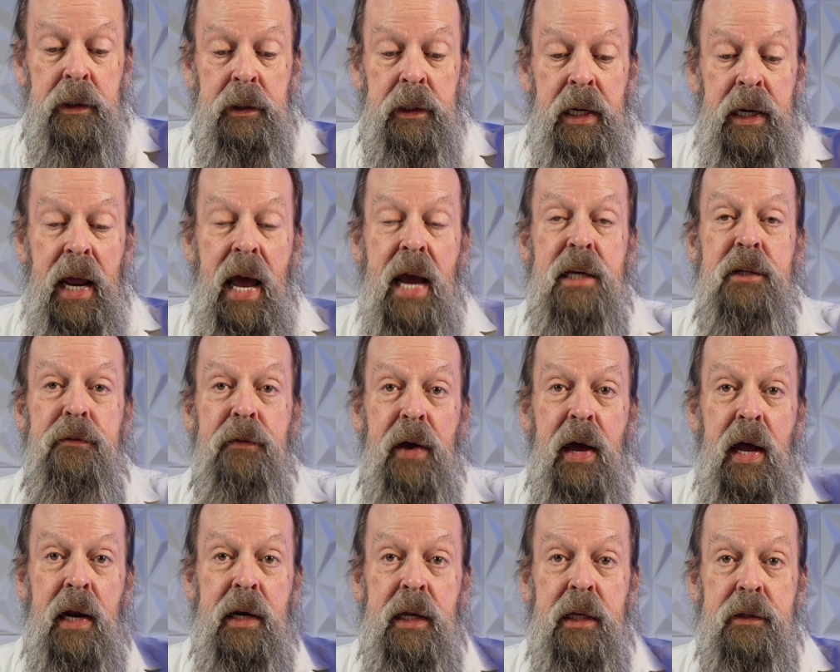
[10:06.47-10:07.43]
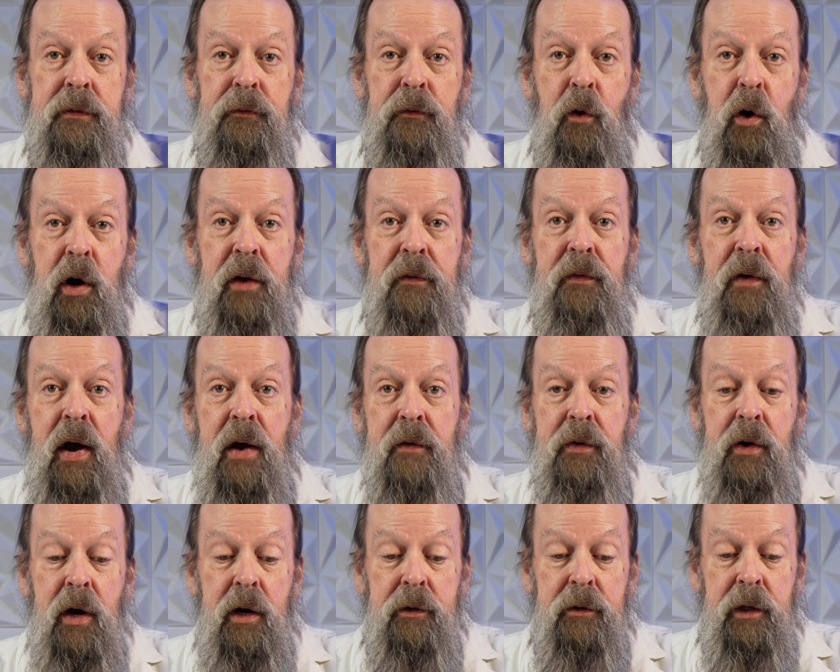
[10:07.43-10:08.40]
at exFAT, it's
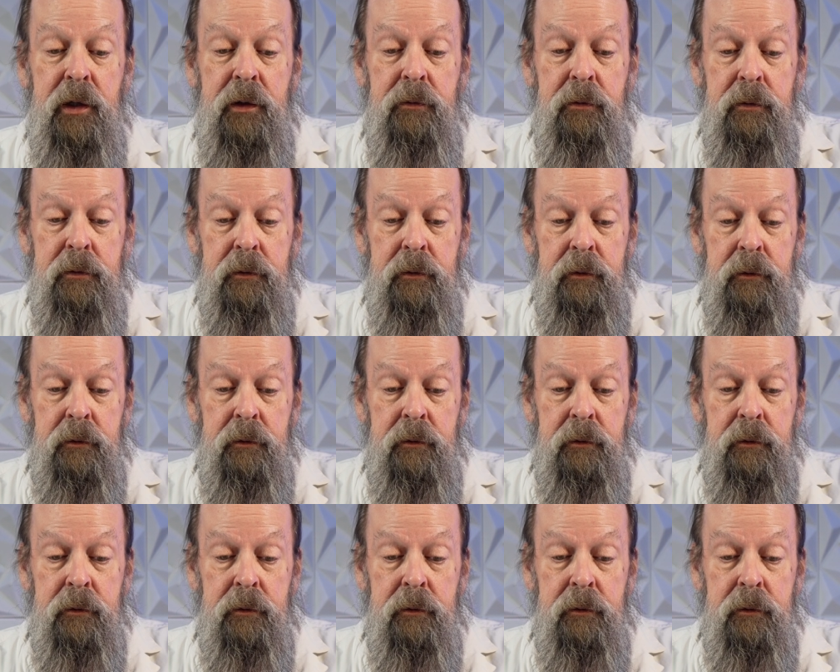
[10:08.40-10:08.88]
4,500